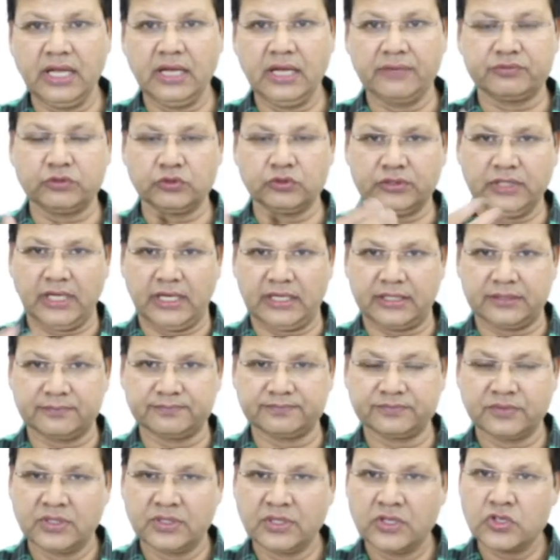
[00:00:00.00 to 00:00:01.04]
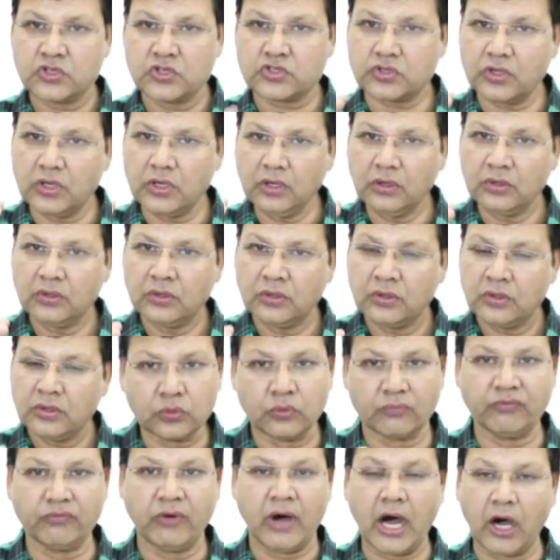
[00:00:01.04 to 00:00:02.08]
to tell. So
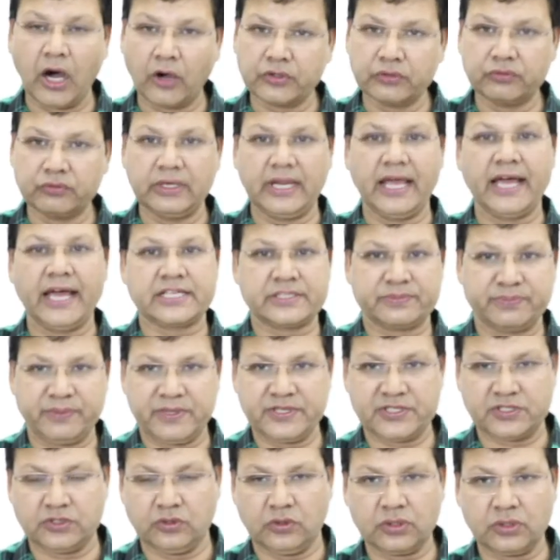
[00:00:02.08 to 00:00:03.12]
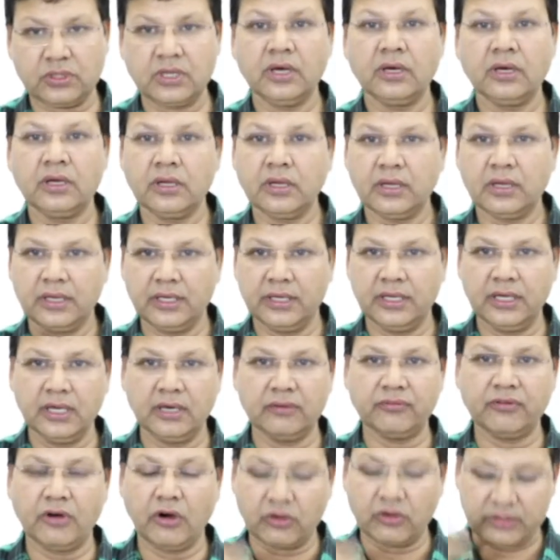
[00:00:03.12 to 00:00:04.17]
how you will express your
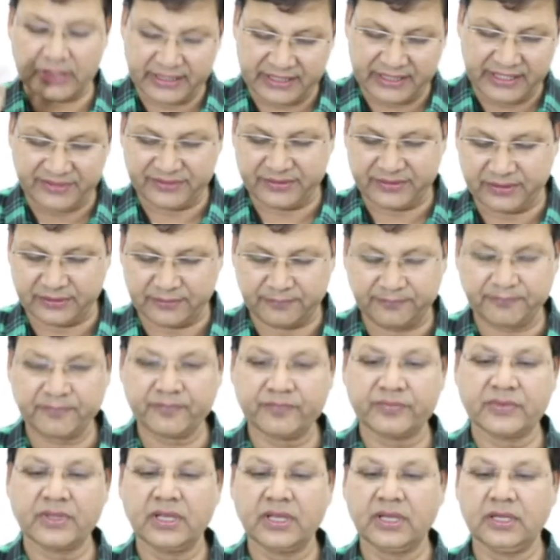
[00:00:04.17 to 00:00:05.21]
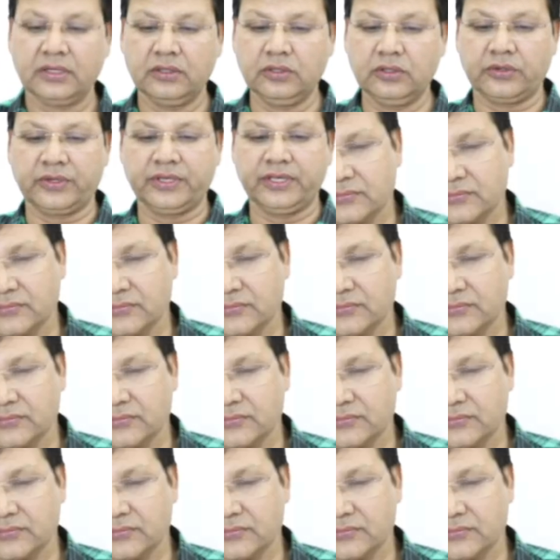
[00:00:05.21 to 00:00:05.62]
love or attention? Look here.